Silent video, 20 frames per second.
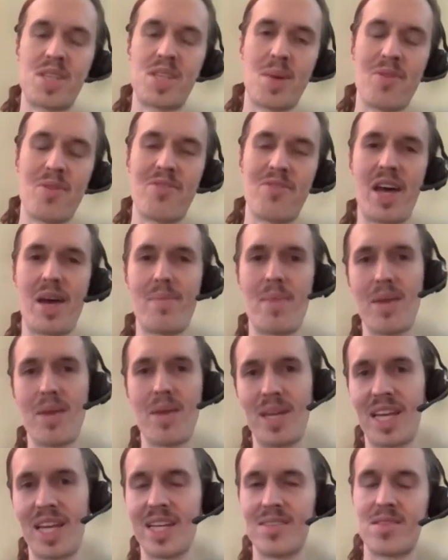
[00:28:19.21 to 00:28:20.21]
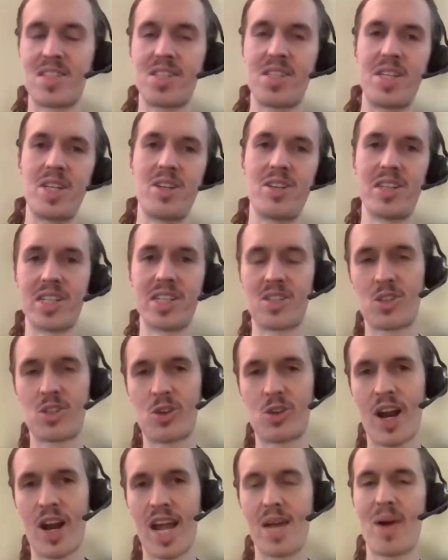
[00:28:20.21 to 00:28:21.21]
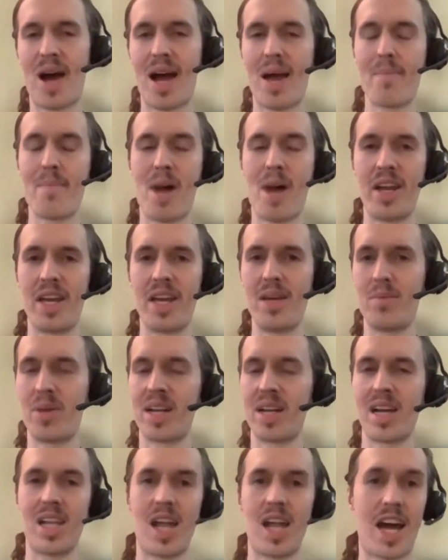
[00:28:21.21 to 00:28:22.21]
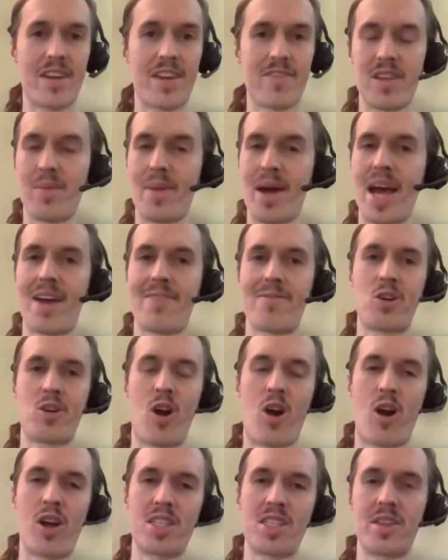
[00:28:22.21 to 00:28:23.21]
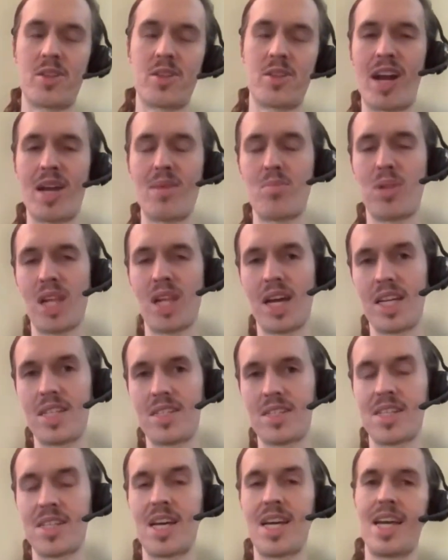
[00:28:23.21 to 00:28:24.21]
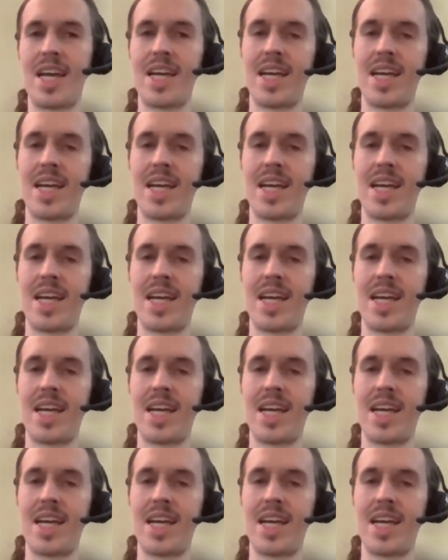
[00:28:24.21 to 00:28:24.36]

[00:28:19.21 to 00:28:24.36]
Some of them maybe get steered astray by money, but a lot of them have their hearts in the right place.